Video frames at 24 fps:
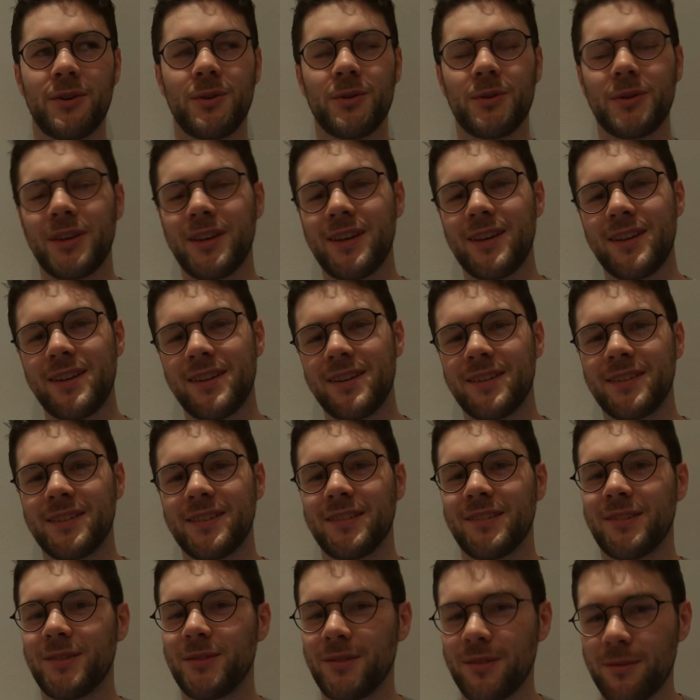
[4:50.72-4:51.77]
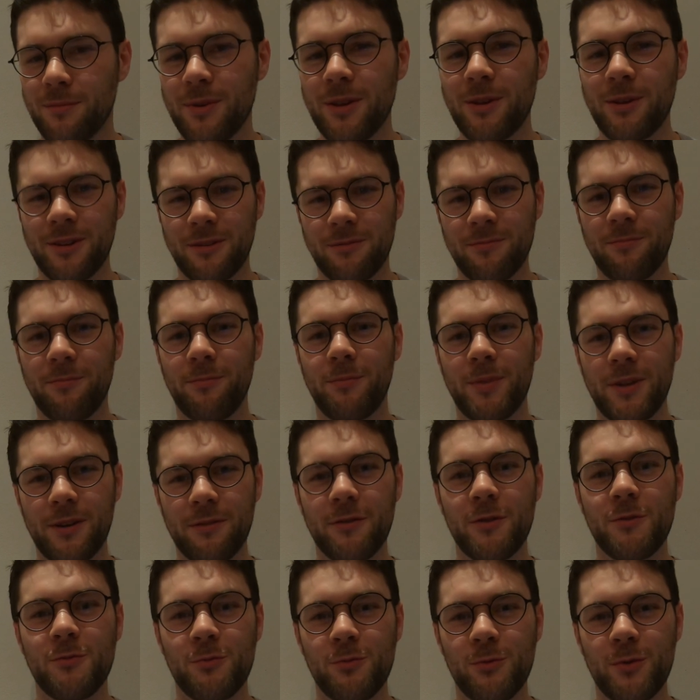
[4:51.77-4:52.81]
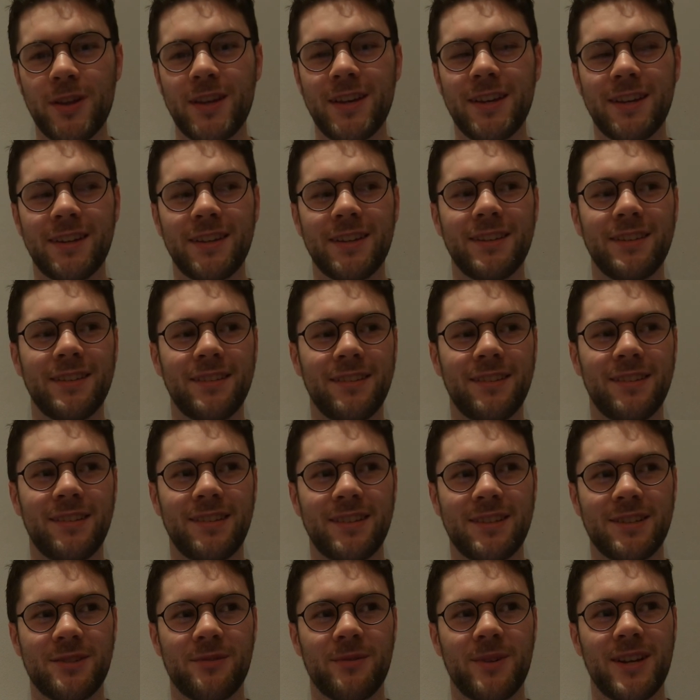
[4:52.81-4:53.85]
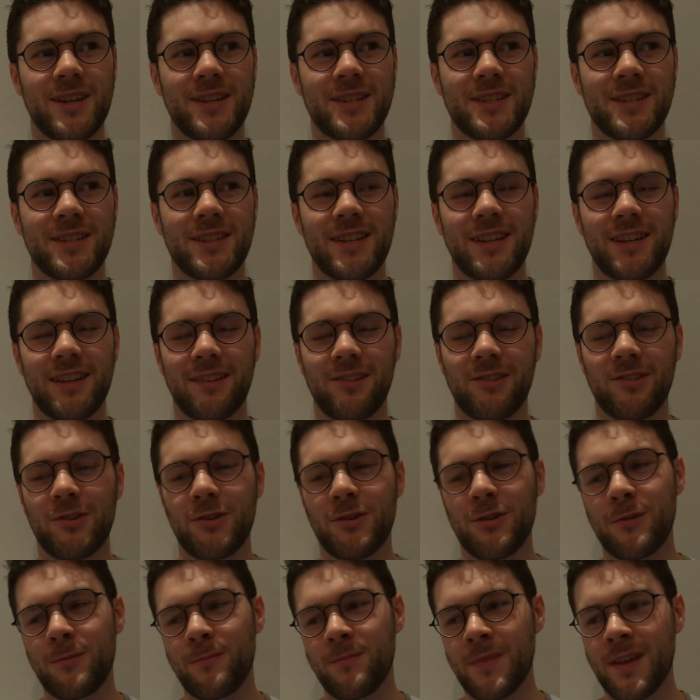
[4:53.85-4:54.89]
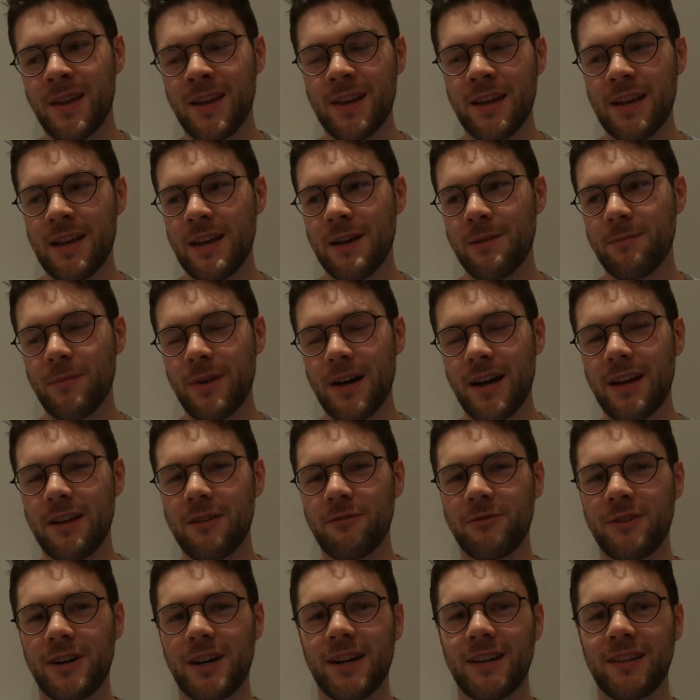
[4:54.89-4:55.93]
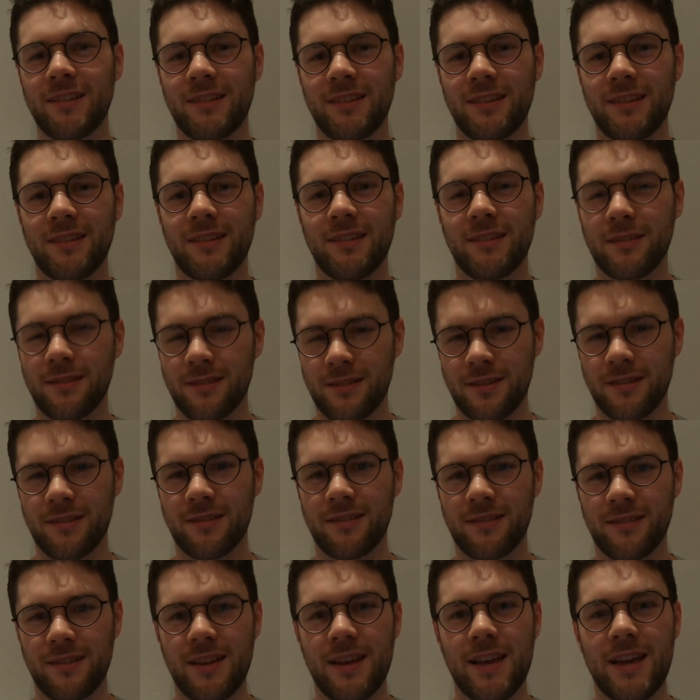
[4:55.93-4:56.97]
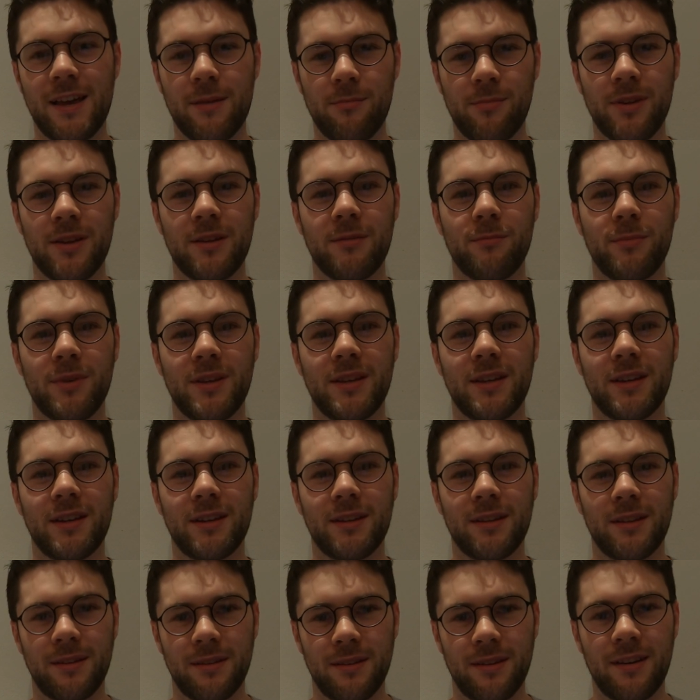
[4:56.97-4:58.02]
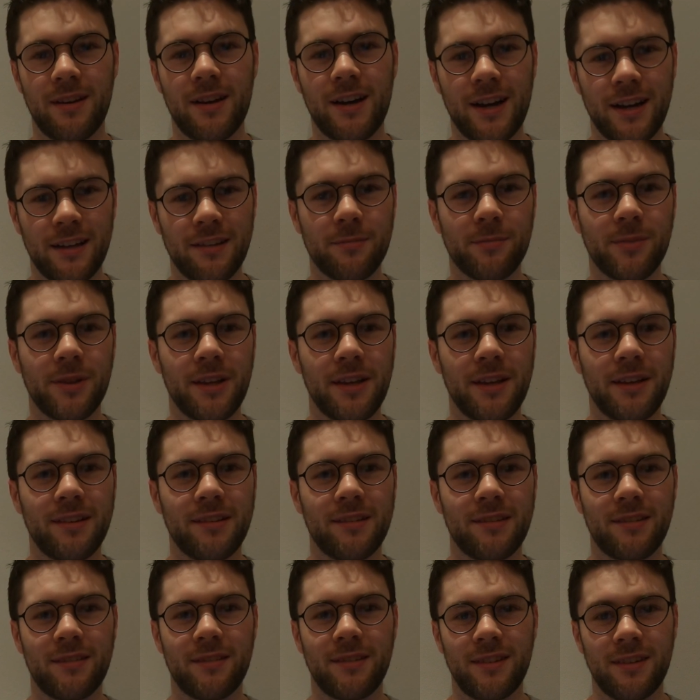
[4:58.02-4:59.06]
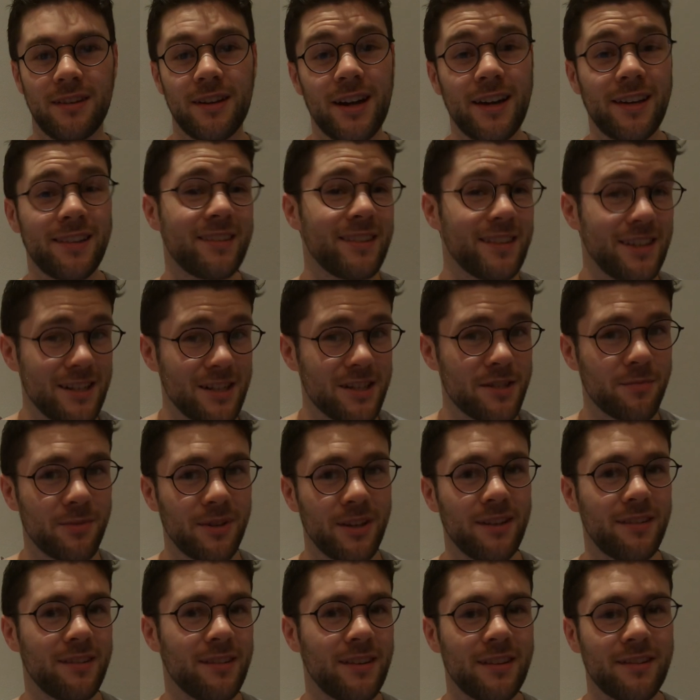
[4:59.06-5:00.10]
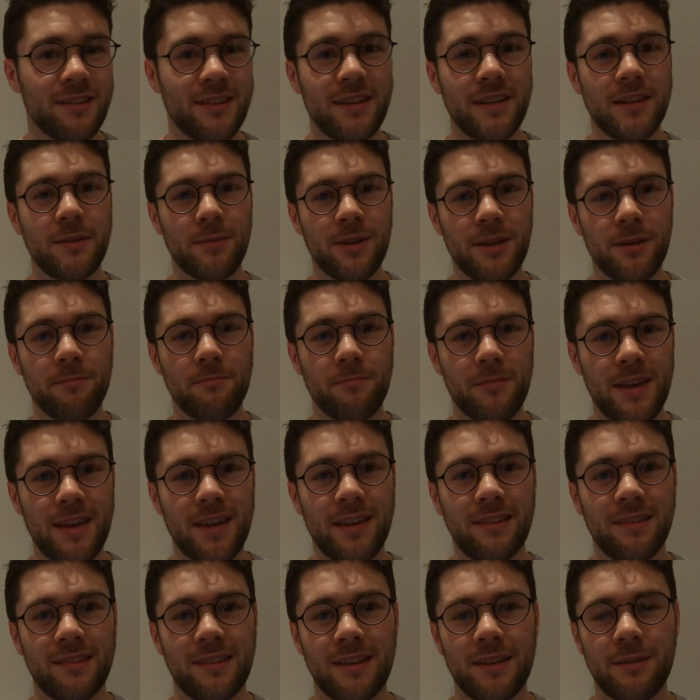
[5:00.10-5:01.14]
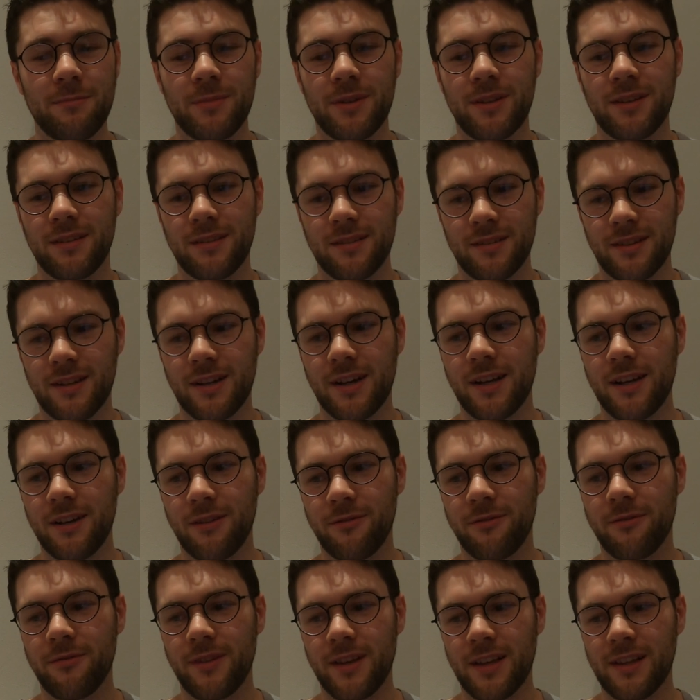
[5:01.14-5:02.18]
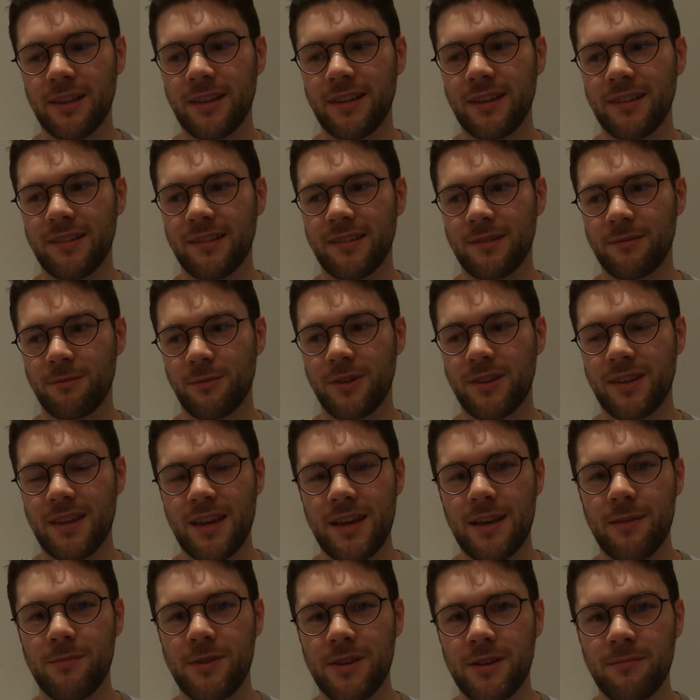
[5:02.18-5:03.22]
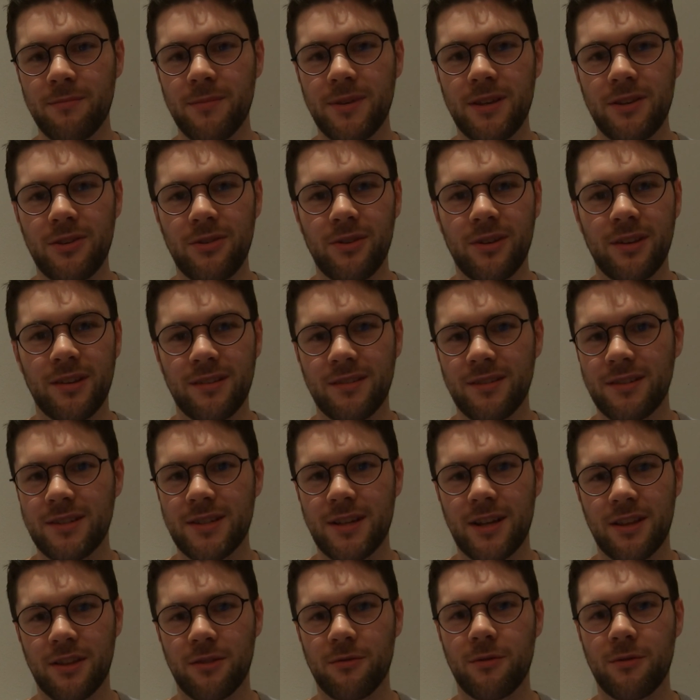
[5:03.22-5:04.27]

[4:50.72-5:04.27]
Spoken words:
okay. So it was a bit of a weird situation there. So my advice is just Airbnb a nice place, nice-ish place. It doesn't need to be amazing, but kind of, at least with Airbnb, you can check